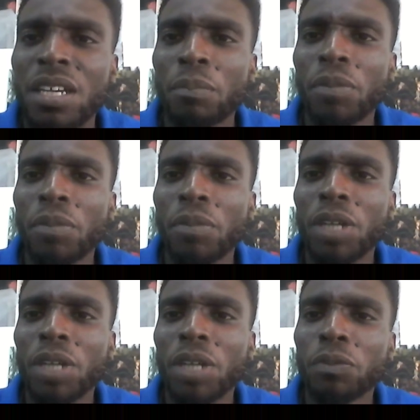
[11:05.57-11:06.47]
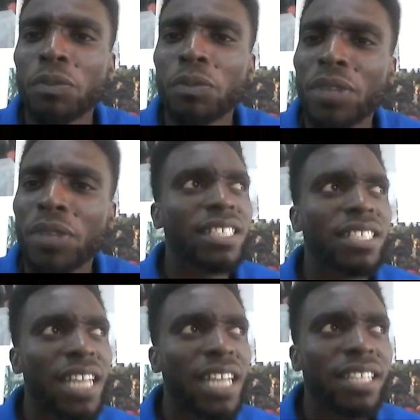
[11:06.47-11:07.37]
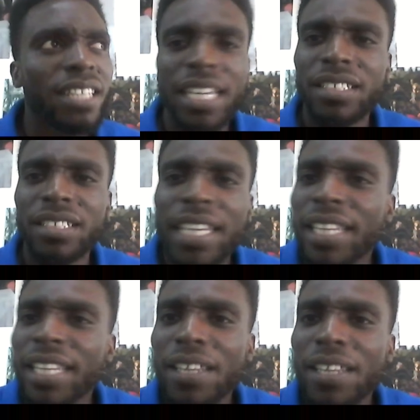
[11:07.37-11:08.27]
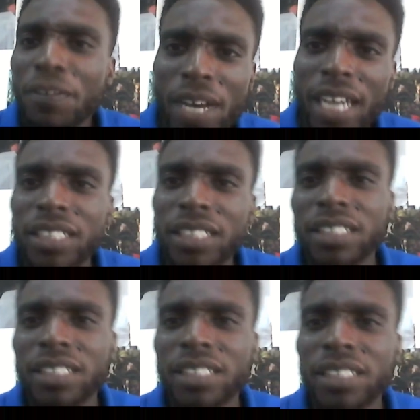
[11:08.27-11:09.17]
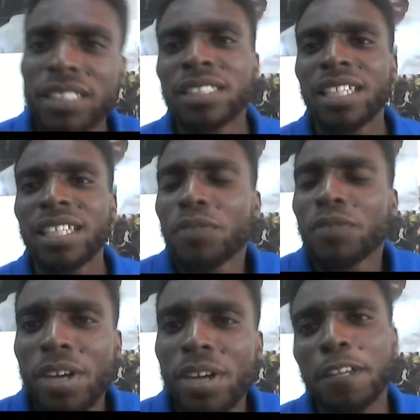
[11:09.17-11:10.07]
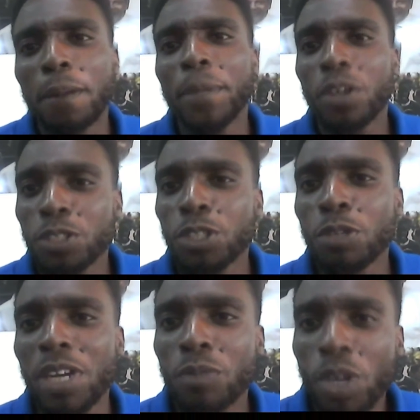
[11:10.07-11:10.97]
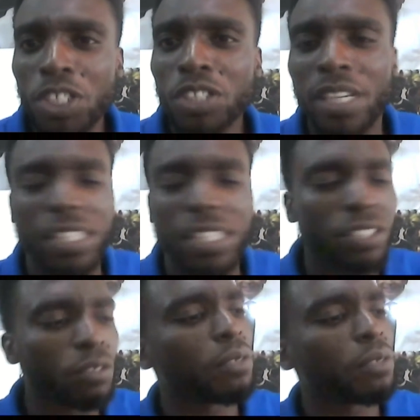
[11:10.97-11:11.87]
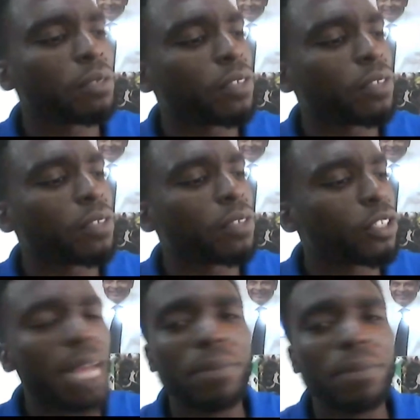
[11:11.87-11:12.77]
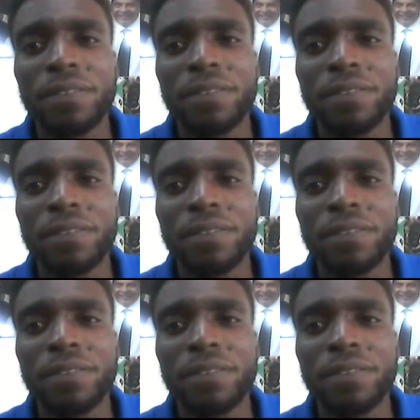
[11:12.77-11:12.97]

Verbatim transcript: But with the stigma attached, I, I hate the fact that I'm from Buxton because you know what, Buxton is associated with crime and violence.